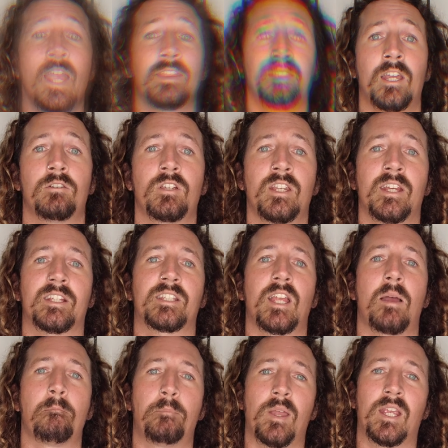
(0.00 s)
Now your next
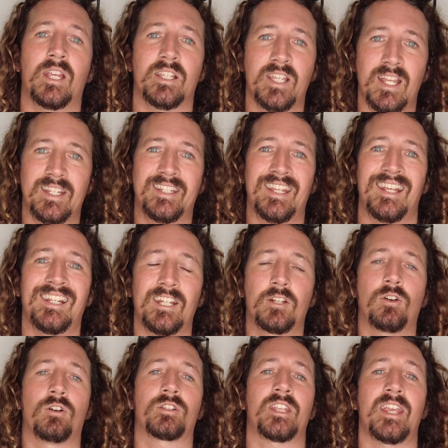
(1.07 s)
biggest daily
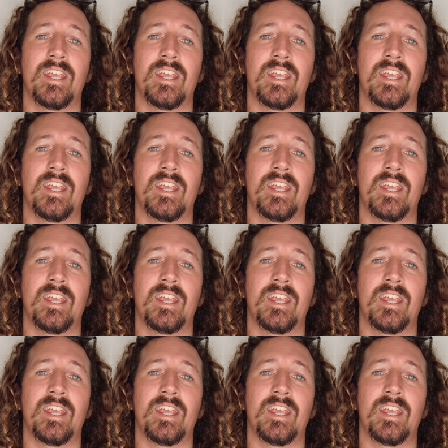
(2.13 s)
cost